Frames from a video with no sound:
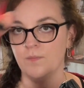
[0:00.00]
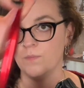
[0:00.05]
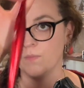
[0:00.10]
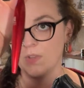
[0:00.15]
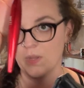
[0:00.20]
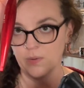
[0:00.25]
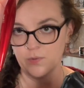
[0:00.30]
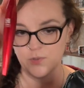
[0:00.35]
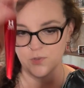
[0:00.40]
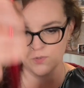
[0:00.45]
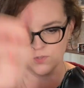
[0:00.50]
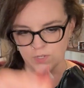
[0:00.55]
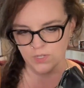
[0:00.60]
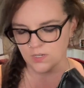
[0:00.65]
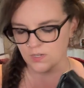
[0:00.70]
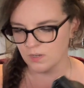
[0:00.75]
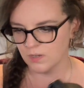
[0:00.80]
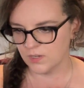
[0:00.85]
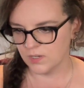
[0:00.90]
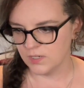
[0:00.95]
I was using
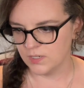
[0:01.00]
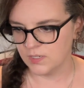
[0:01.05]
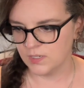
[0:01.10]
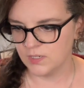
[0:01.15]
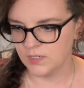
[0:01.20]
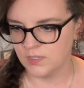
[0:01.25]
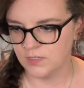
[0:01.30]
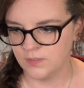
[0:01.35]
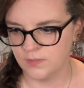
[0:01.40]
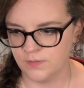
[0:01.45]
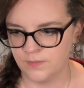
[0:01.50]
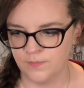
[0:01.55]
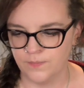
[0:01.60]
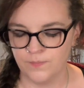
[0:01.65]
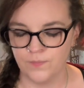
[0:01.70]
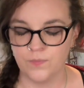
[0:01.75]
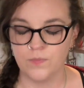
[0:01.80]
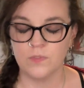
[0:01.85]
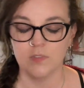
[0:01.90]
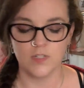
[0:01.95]
it on
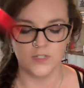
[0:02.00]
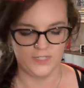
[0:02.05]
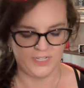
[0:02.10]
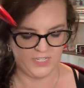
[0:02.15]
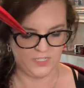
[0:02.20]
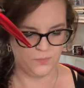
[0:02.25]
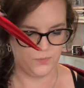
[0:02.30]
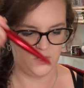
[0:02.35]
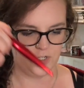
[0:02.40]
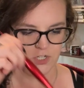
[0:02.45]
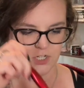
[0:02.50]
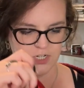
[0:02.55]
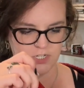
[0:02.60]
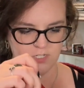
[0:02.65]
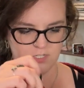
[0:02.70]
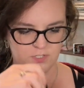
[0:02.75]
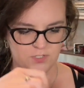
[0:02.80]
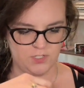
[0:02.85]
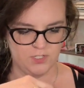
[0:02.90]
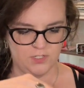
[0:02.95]
the last
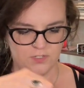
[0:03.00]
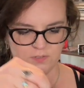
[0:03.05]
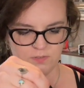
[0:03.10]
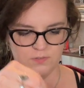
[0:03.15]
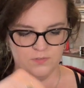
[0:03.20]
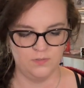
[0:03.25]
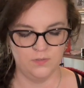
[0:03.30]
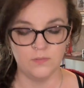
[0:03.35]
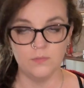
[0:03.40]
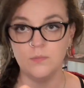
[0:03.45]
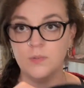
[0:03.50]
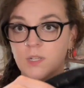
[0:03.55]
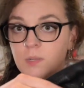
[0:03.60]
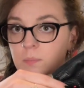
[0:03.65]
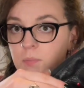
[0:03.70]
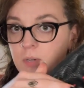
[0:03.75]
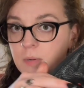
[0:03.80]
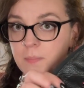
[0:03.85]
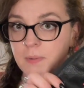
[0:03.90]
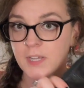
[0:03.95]
project, so we can
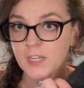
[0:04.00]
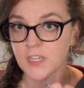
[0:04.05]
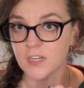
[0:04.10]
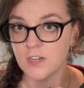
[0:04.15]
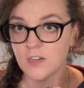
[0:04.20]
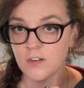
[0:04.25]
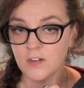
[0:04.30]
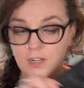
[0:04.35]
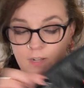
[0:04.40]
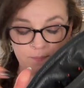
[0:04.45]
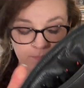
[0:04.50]
put it back in here now.